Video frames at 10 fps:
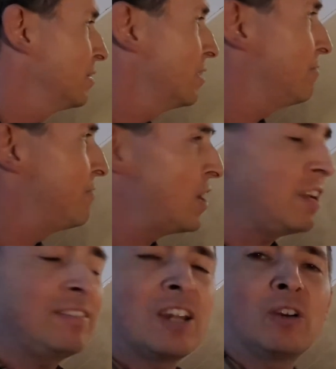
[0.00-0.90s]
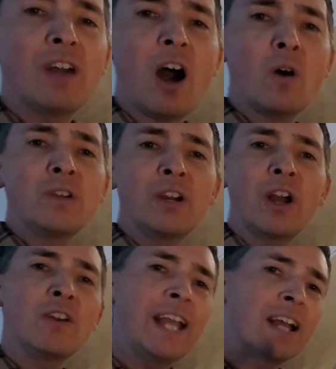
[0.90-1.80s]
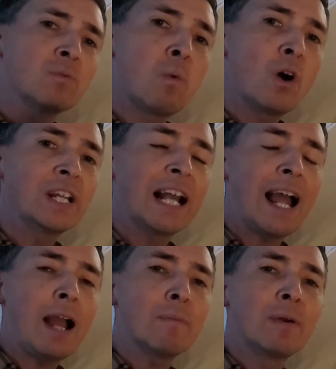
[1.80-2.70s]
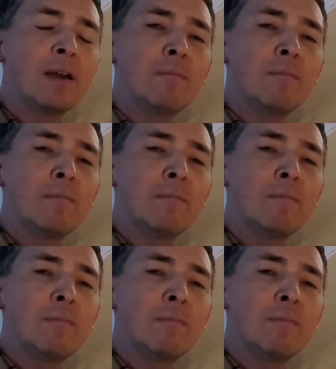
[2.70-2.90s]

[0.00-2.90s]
the first note, the whole note, only has 1 clap,